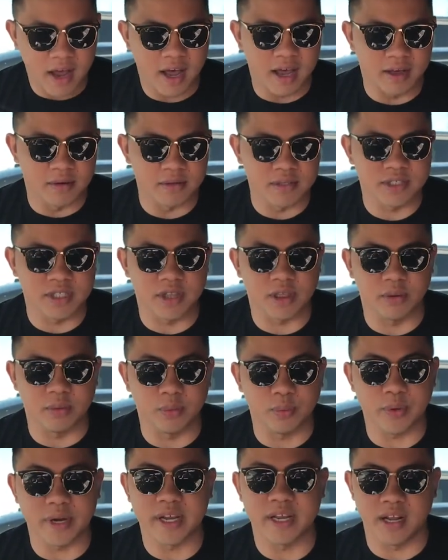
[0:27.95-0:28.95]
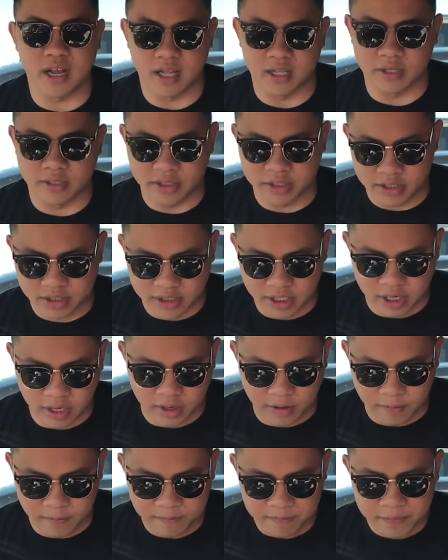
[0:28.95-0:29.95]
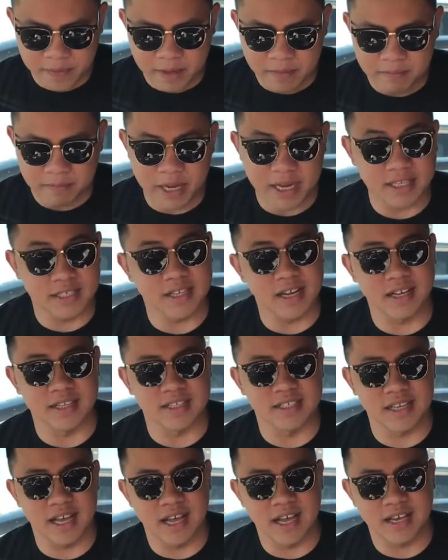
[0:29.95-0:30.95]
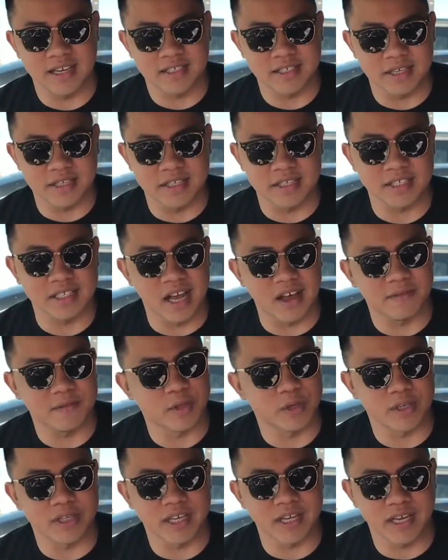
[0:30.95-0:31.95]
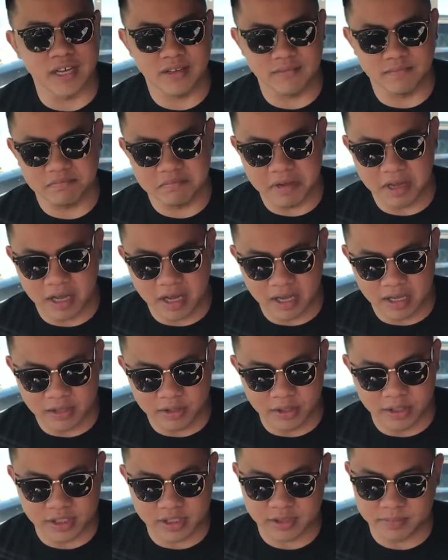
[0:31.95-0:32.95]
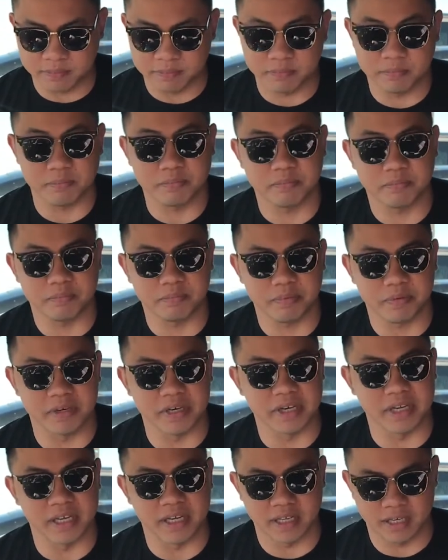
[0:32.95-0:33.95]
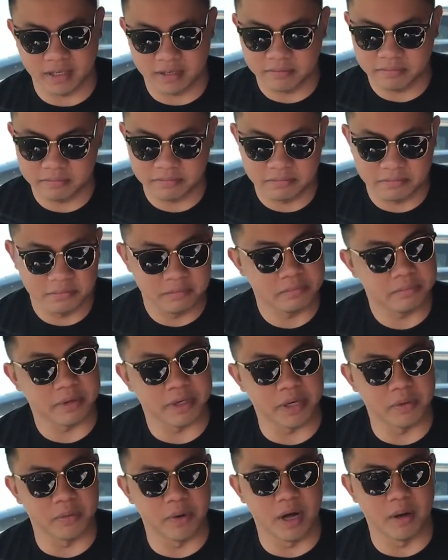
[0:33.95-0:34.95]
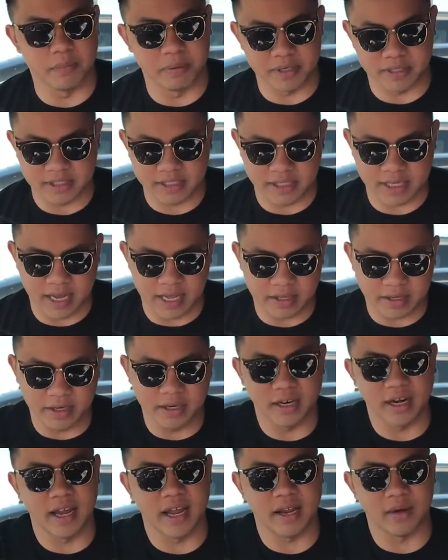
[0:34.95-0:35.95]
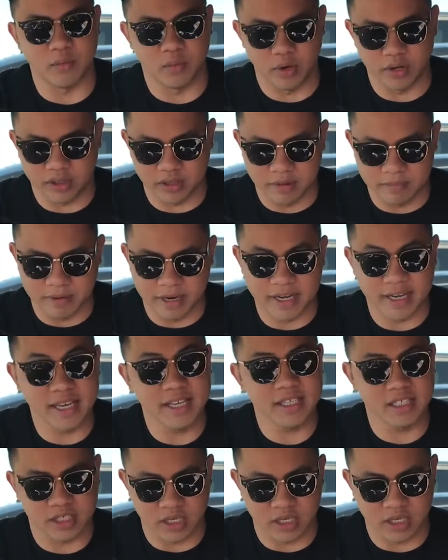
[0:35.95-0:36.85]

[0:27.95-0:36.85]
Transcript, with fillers: It was $3. So based on size on the soft tortilla, looks pretty well put together and worth the money.